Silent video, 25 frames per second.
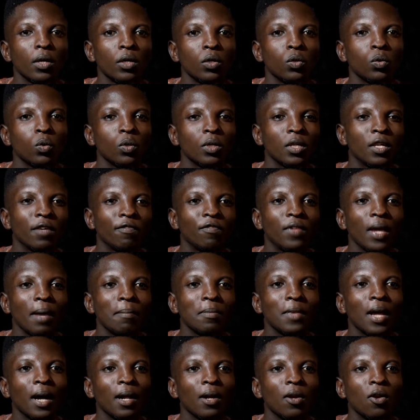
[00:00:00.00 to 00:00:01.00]
you know, give
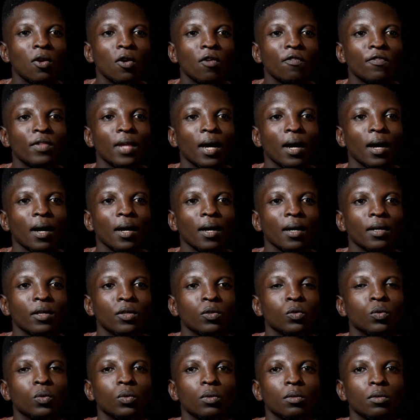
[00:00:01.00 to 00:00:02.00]
them that love that,
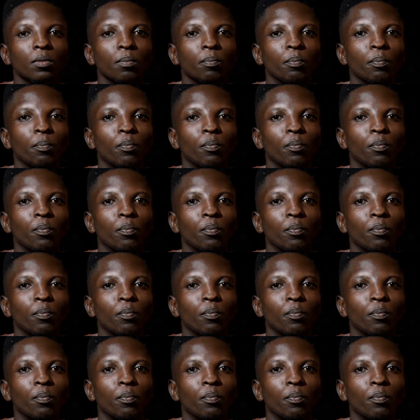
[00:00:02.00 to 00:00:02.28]
you know,